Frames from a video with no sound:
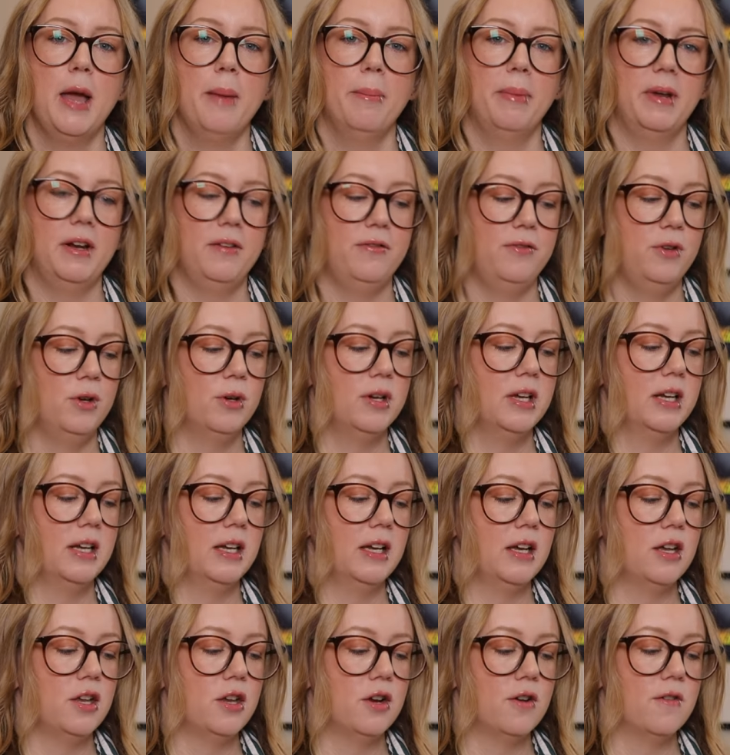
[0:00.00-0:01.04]
but if you can
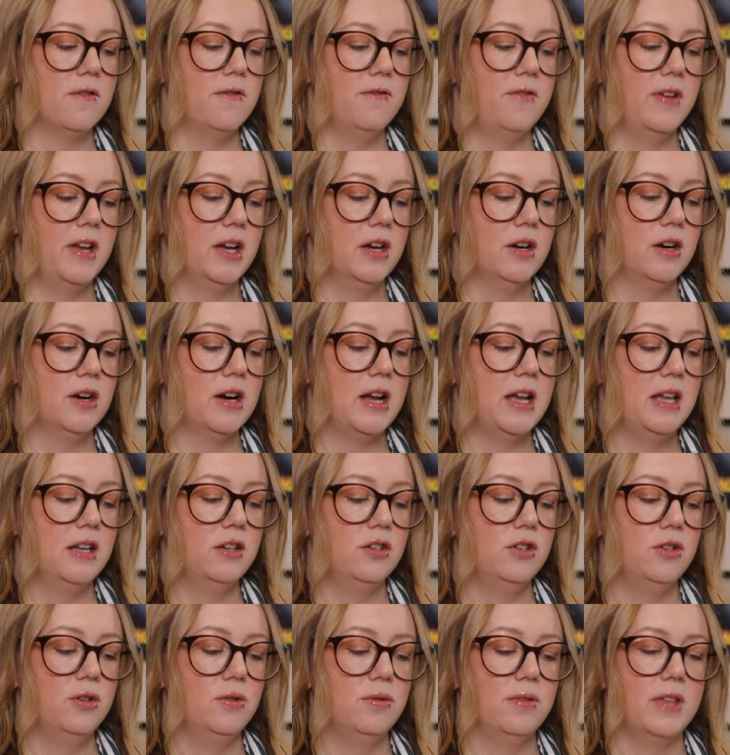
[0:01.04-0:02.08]
get your finger
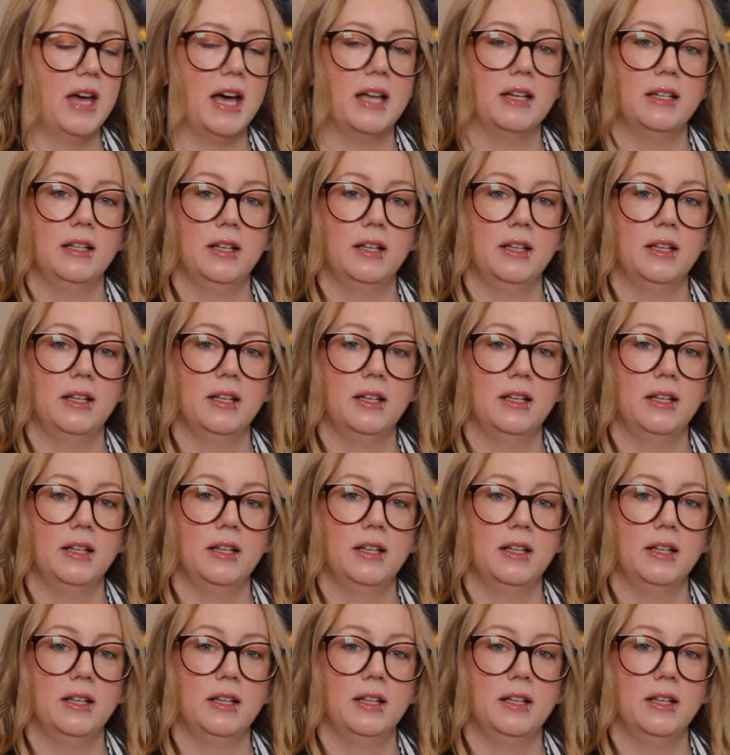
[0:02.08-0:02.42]
into that